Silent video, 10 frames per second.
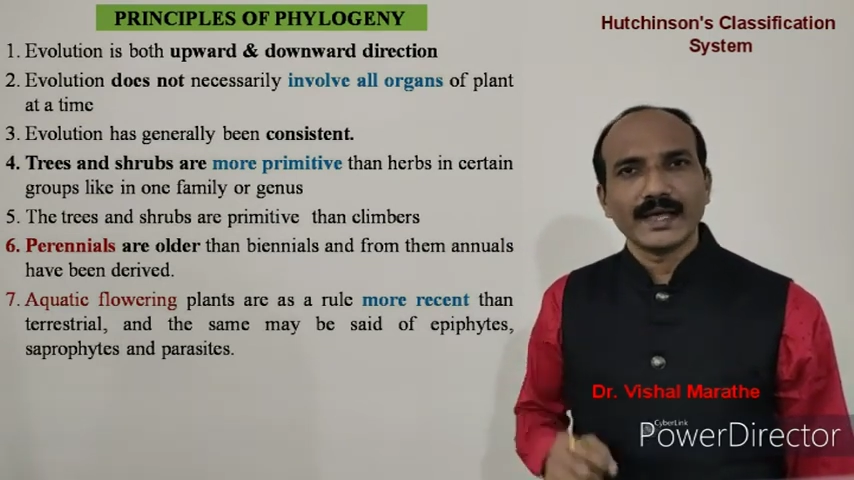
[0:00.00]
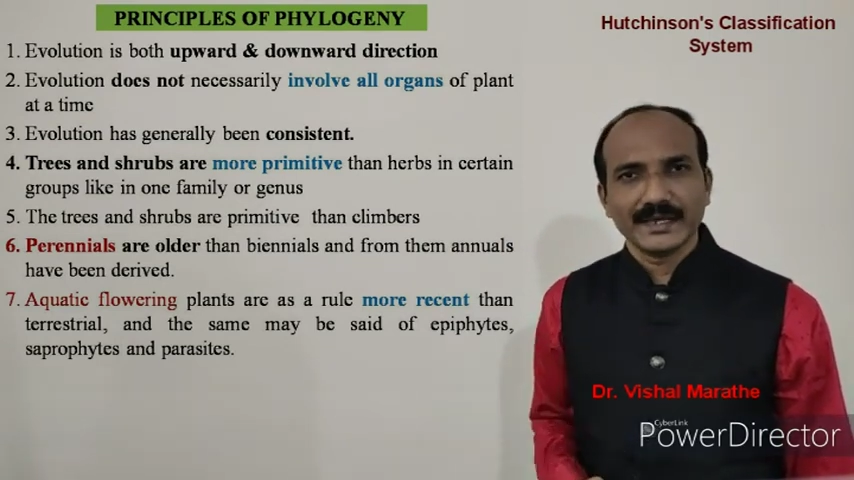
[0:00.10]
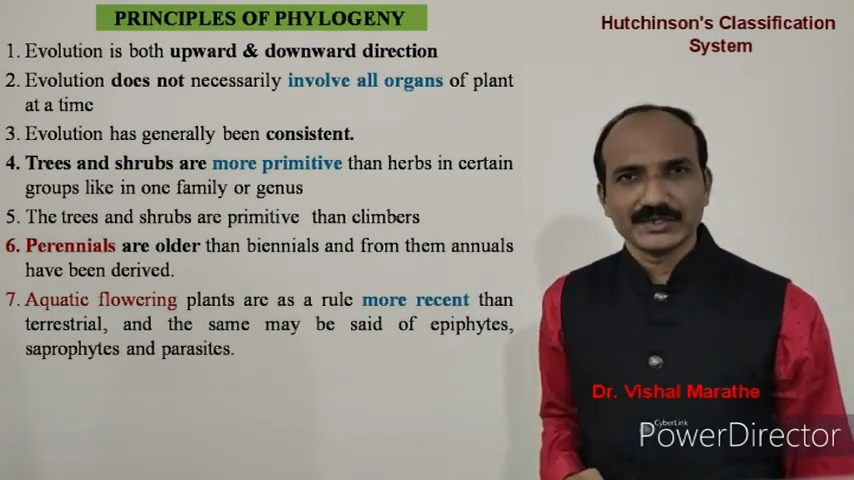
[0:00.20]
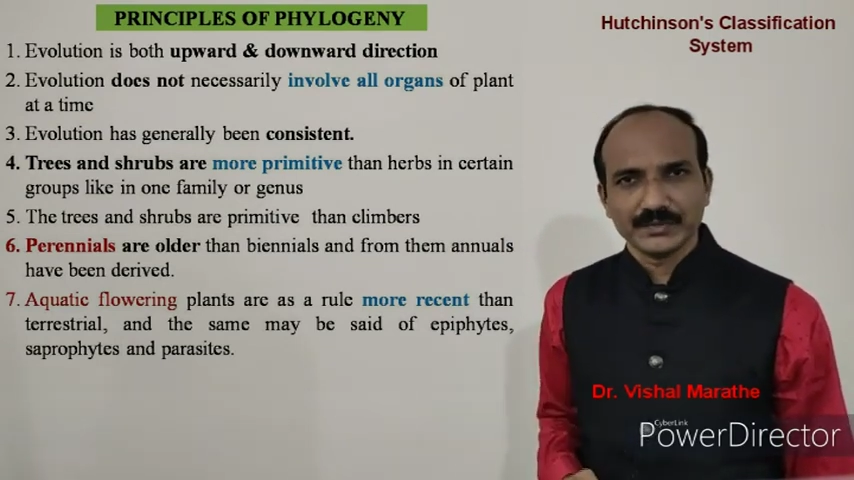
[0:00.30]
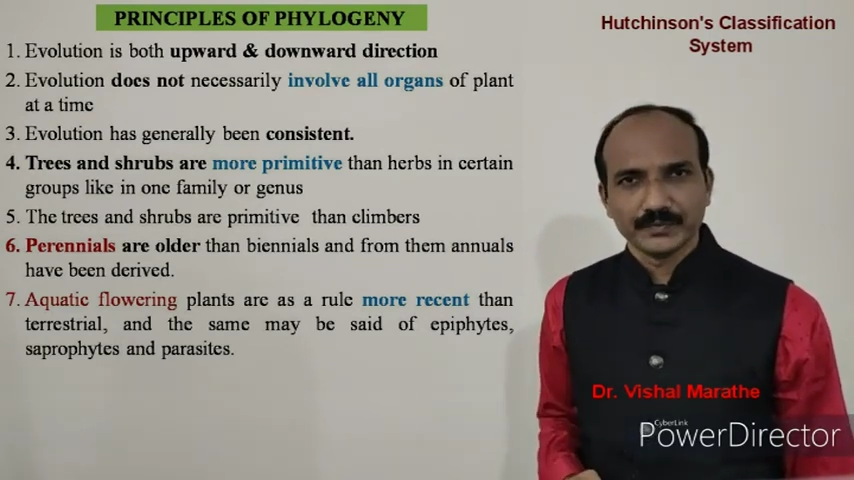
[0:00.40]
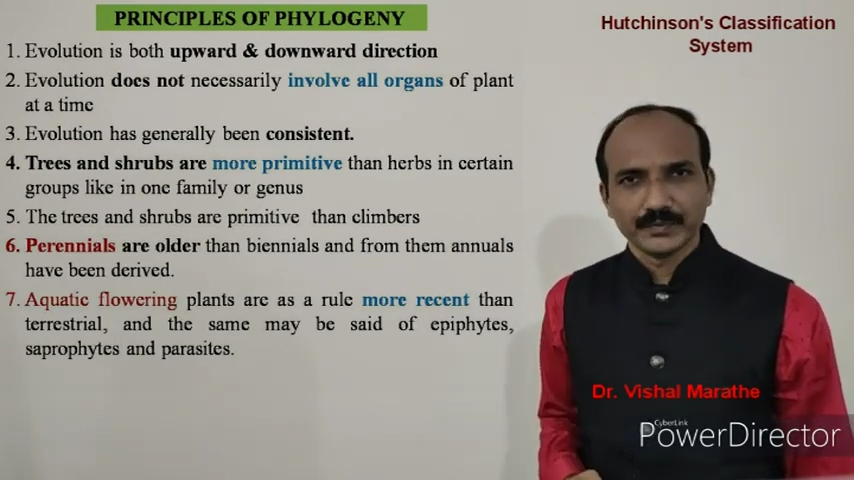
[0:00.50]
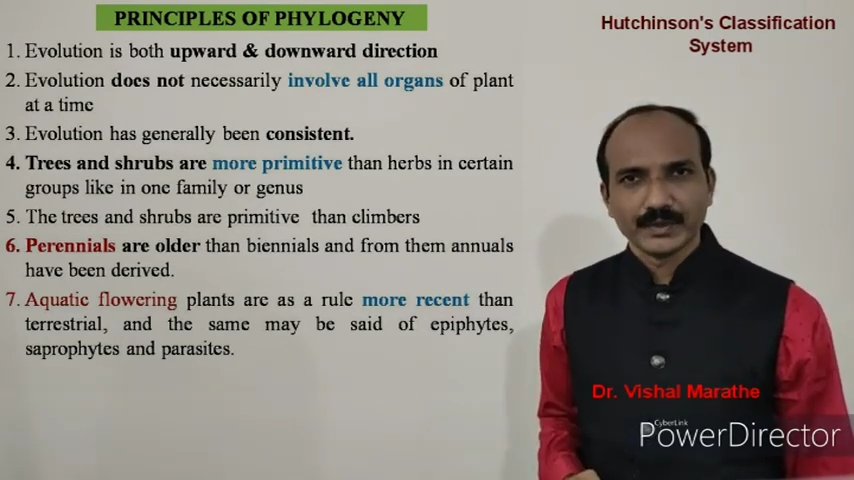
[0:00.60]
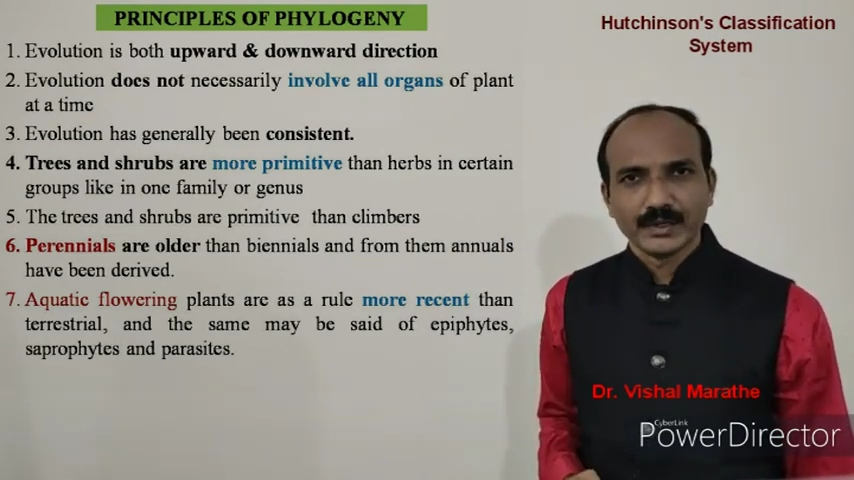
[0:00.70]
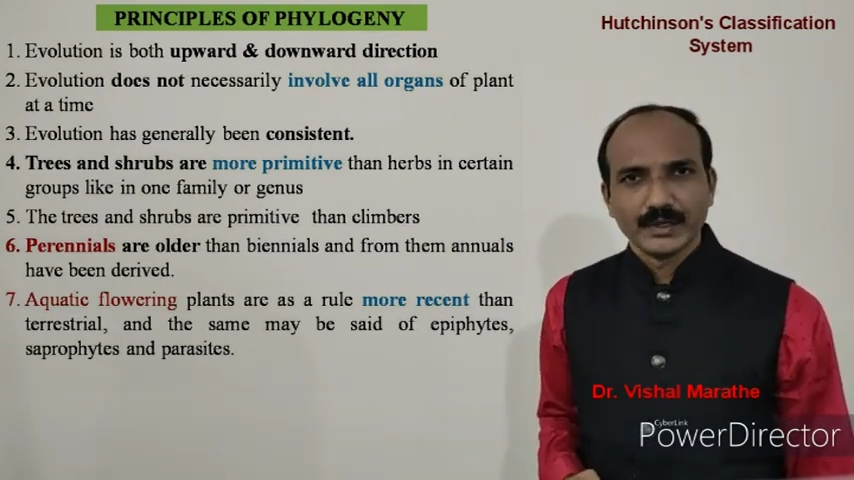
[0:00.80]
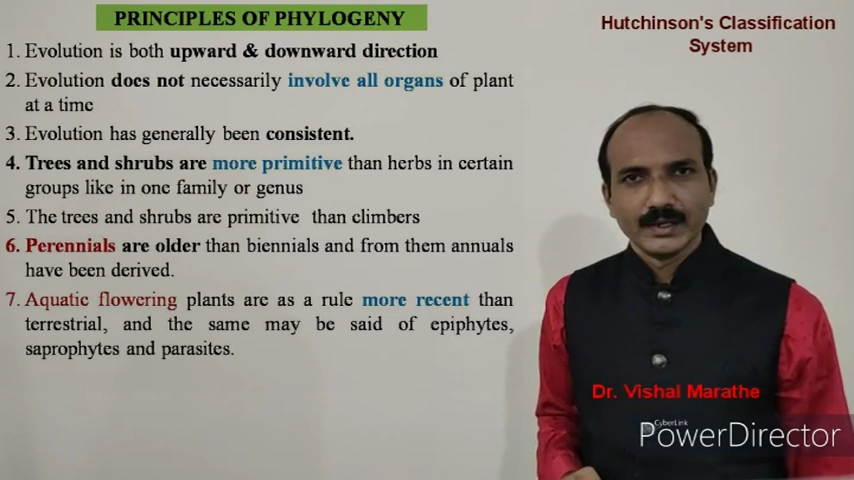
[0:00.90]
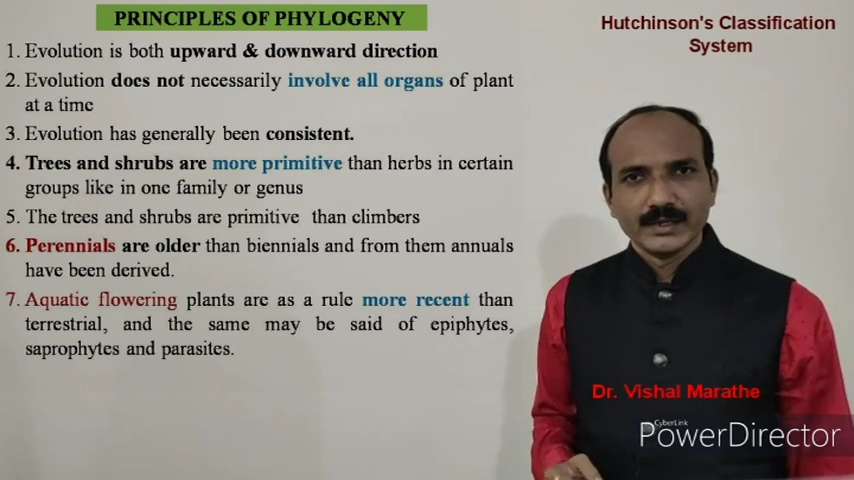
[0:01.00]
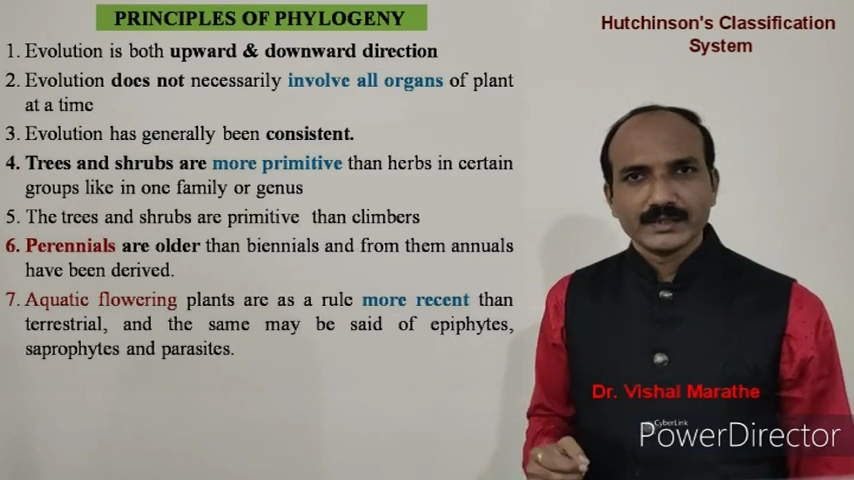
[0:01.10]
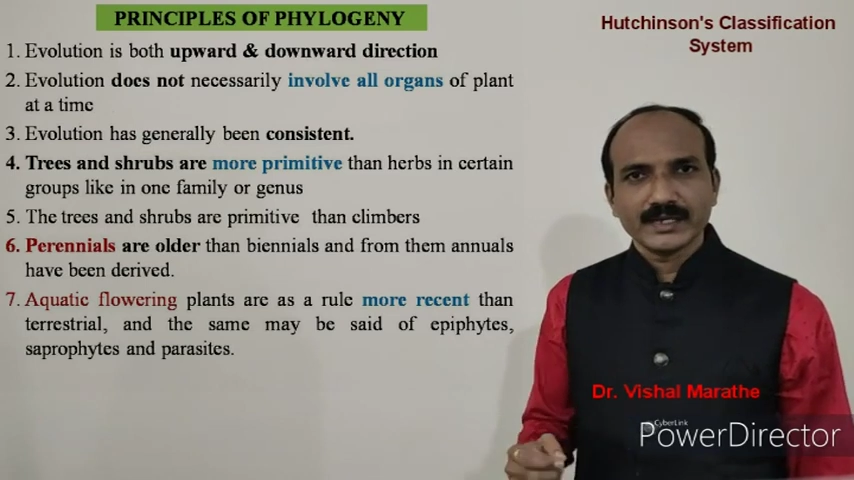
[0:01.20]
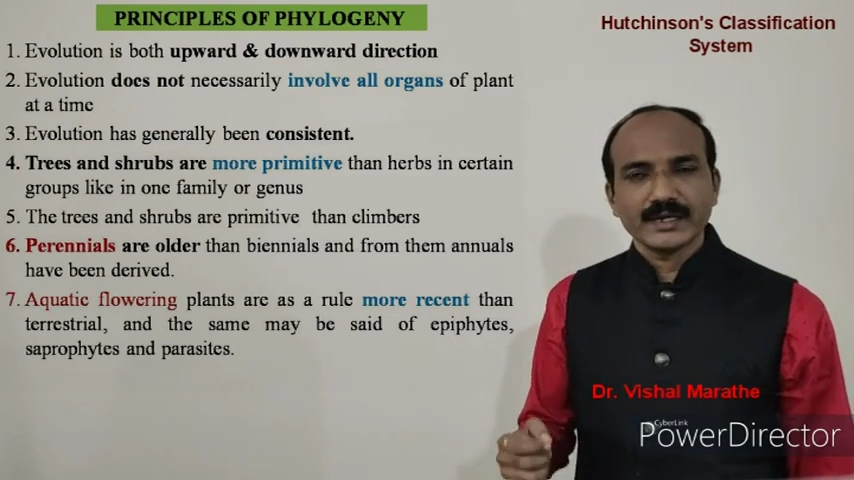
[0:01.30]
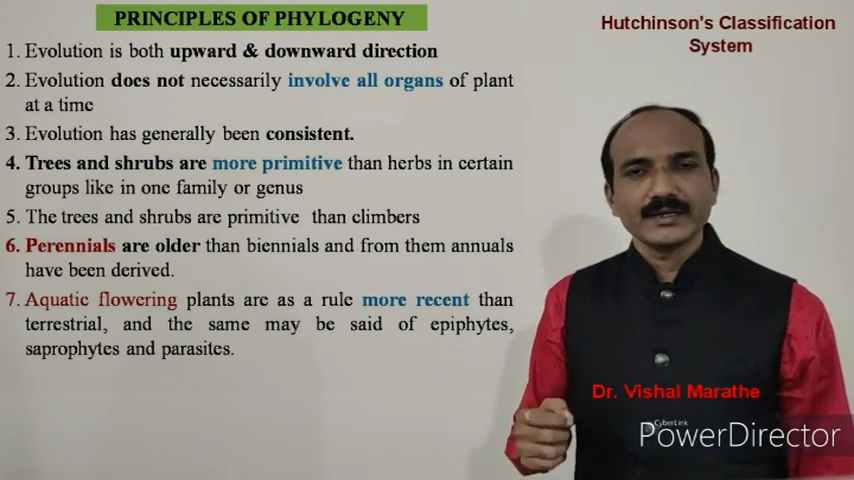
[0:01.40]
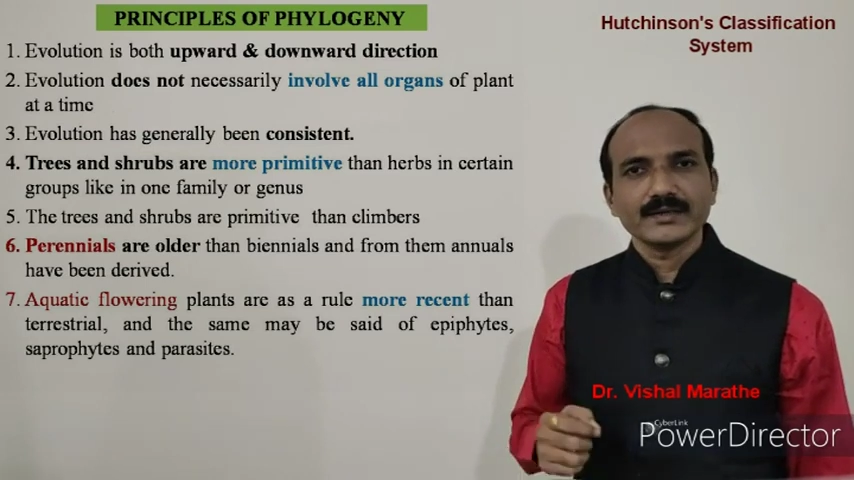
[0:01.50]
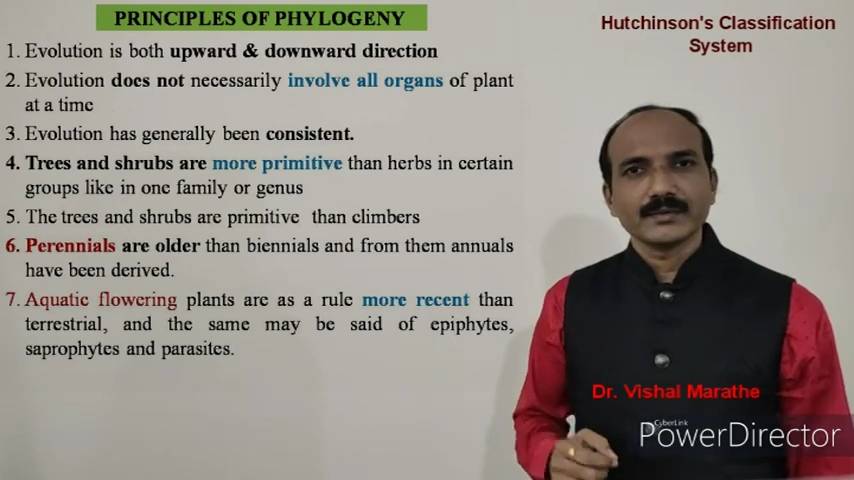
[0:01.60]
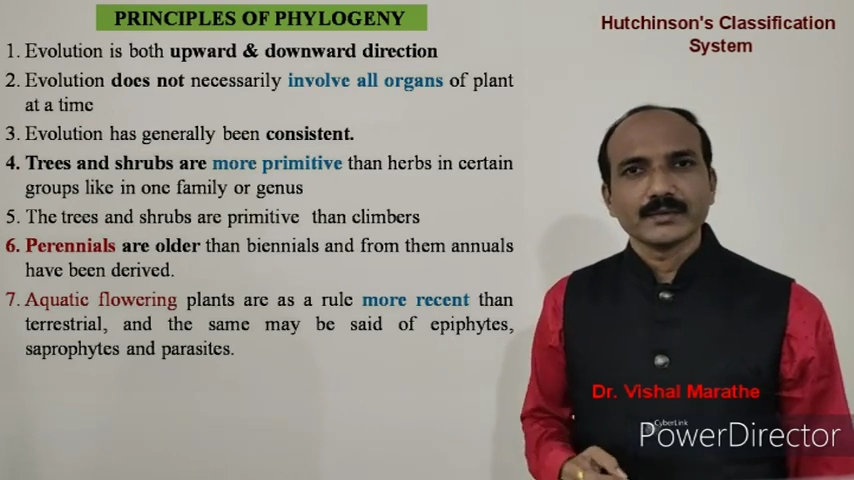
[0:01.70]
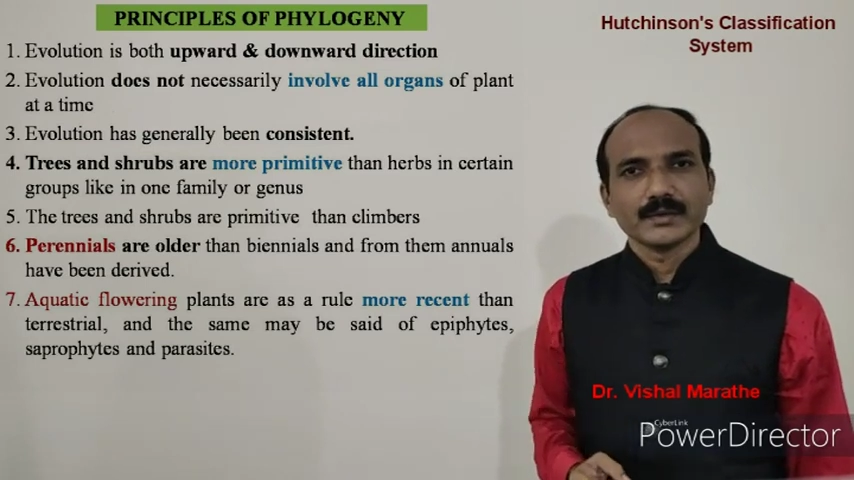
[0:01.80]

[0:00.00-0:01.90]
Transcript: direction. Second,